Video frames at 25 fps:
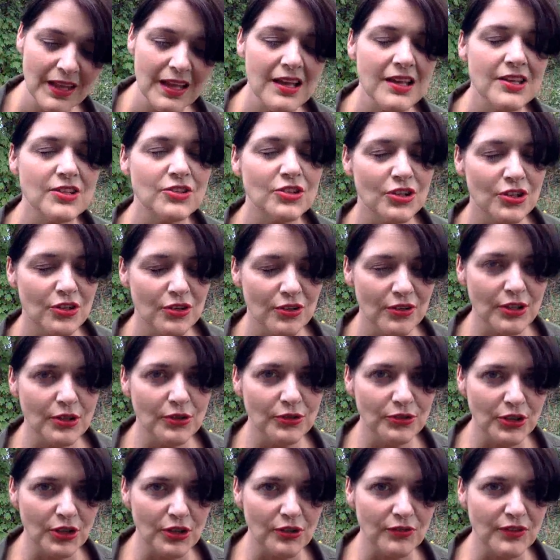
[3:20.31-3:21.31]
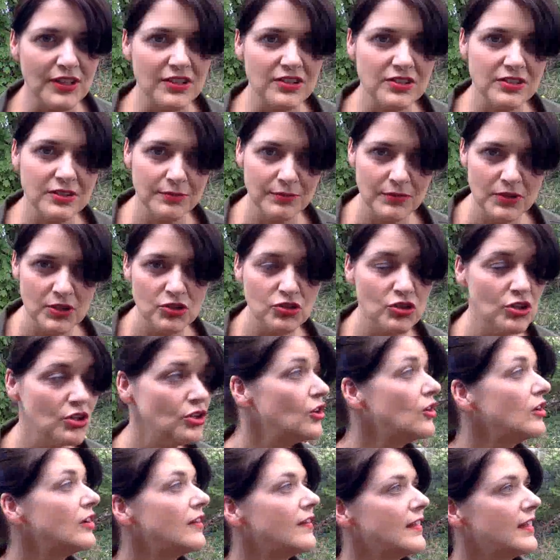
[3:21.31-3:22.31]
So you're a little nervous. So you
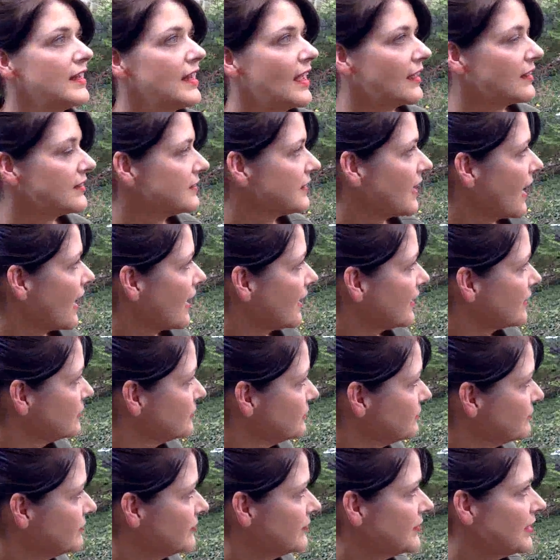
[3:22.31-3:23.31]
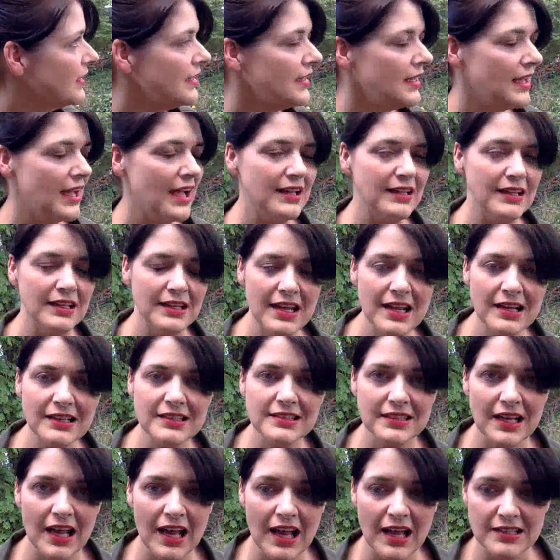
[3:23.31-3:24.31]
go to the next guy. And the next
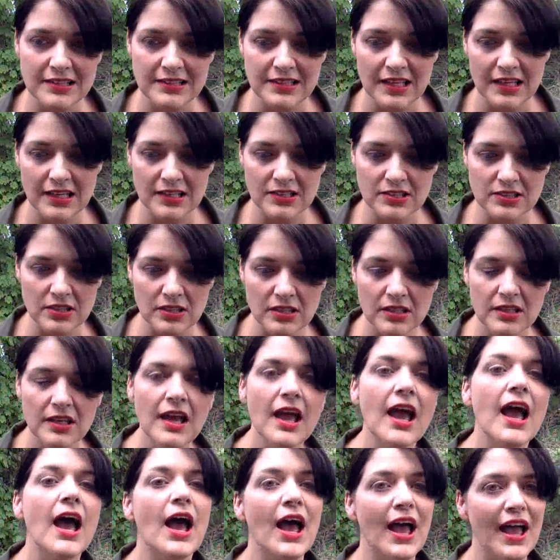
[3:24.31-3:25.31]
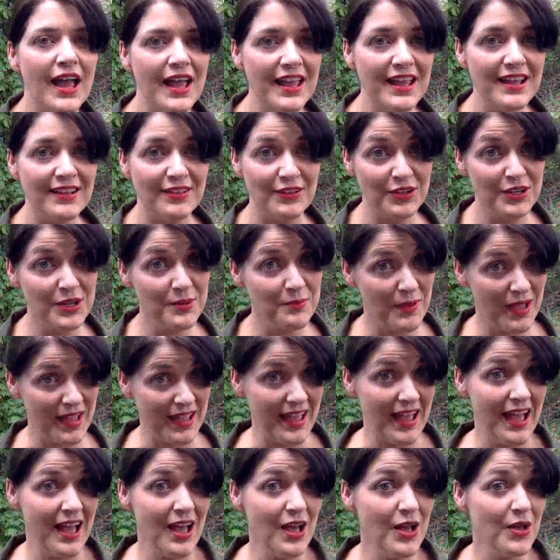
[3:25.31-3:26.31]
guy says, "Hey, look at my
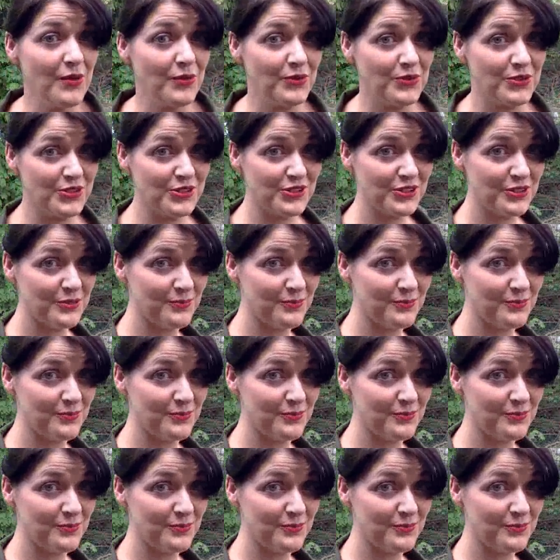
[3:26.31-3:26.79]
house.